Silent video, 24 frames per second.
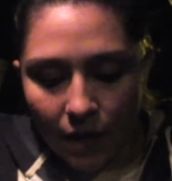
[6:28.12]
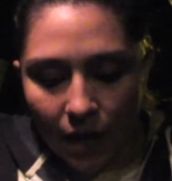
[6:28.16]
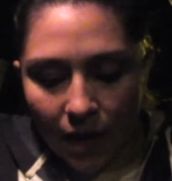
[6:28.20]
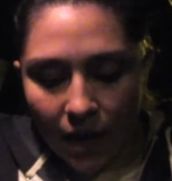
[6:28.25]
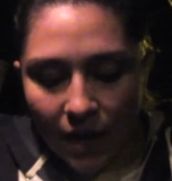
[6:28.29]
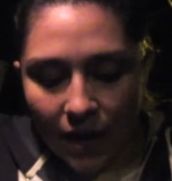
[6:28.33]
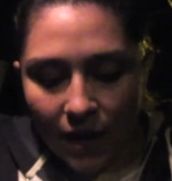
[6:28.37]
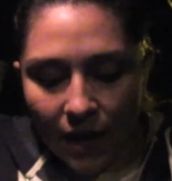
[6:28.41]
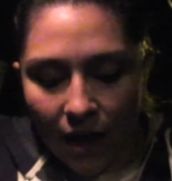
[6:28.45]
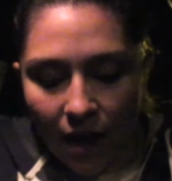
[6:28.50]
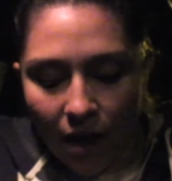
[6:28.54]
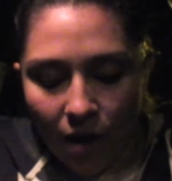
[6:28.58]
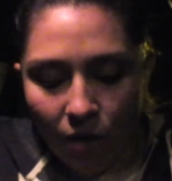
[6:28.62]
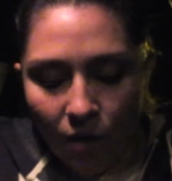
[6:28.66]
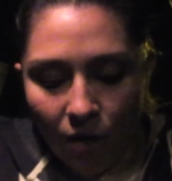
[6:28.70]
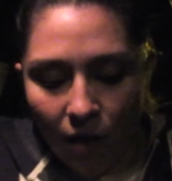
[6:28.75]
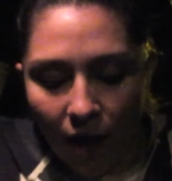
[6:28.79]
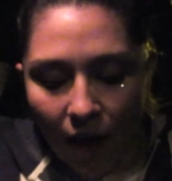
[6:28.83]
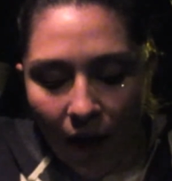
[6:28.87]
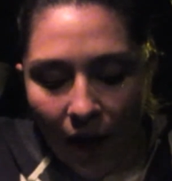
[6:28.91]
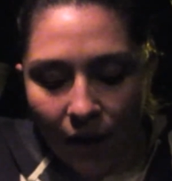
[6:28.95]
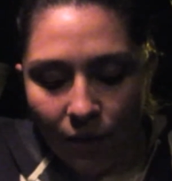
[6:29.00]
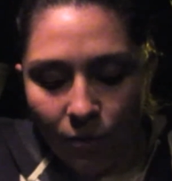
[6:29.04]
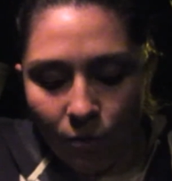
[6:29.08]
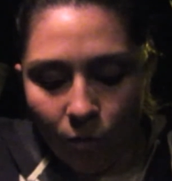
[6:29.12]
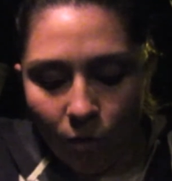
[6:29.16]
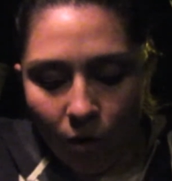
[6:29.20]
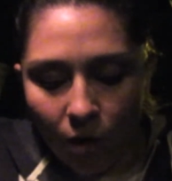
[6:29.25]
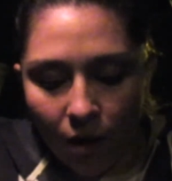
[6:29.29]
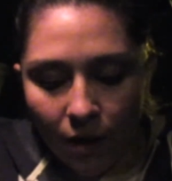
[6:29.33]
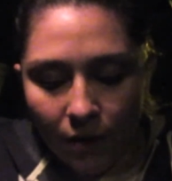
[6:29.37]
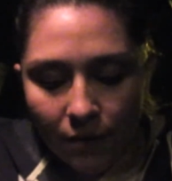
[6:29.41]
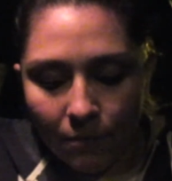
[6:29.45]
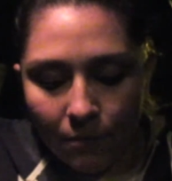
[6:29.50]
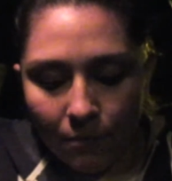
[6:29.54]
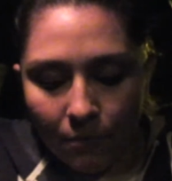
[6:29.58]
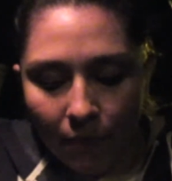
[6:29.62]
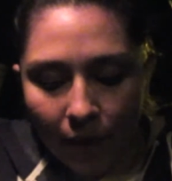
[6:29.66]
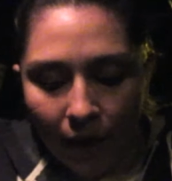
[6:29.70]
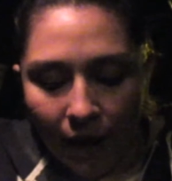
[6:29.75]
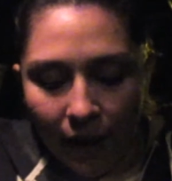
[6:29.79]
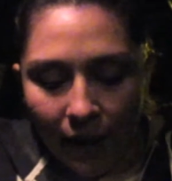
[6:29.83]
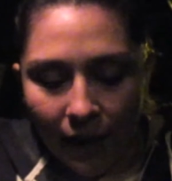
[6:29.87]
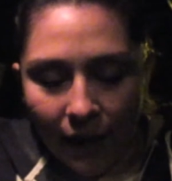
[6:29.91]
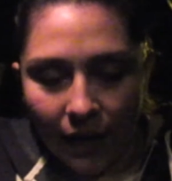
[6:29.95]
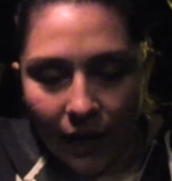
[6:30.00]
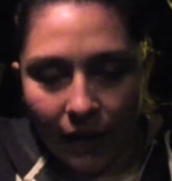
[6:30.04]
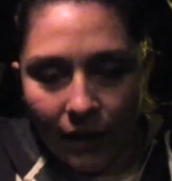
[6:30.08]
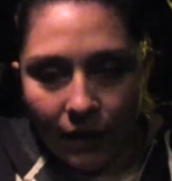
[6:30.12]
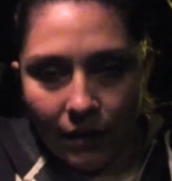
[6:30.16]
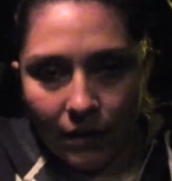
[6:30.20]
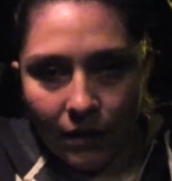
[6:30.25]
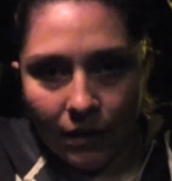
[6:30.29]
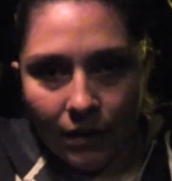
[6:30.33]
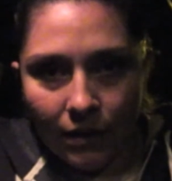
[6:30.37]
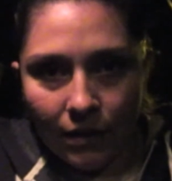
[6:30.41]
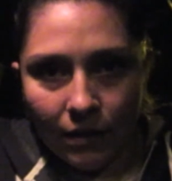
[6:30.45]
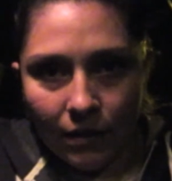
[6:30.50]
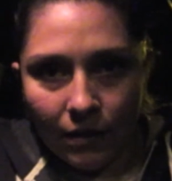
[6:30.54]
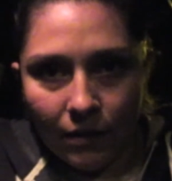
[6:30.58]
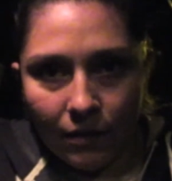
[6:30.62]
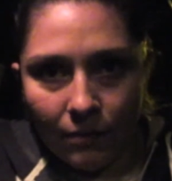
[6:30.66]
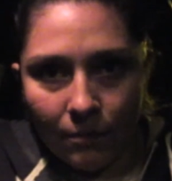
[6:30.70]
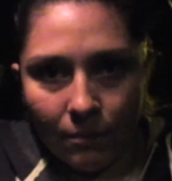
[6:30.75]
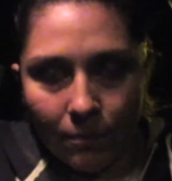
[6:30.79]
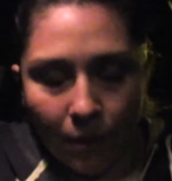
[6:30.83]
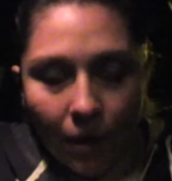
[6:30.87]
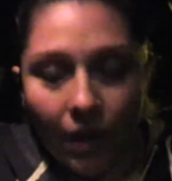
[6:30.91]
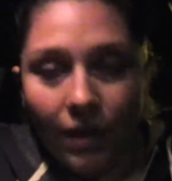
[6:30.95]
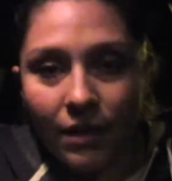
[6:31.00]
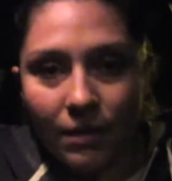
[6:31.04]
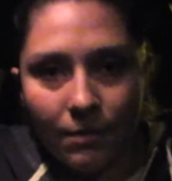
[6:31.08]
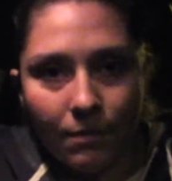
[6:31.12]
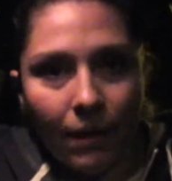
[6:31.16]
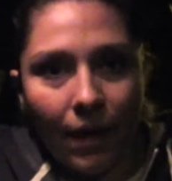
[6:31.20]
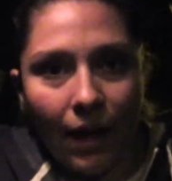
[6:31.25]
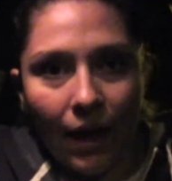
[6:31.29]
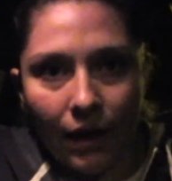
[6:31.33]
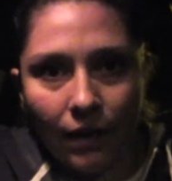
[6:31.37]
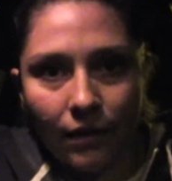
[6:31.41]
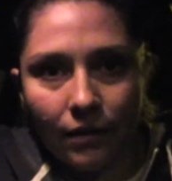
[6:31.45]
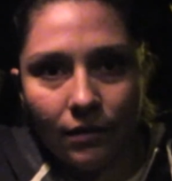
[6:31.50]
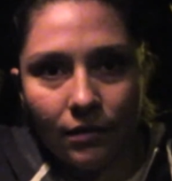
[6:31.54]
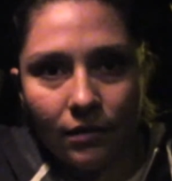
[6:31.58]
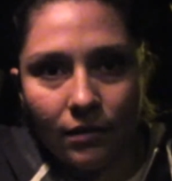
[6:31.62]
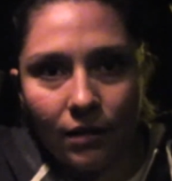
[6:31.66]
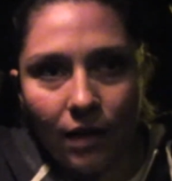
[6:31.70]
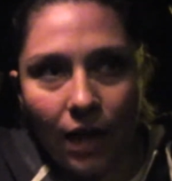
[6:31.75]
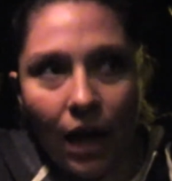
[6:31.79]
And now I want my body back.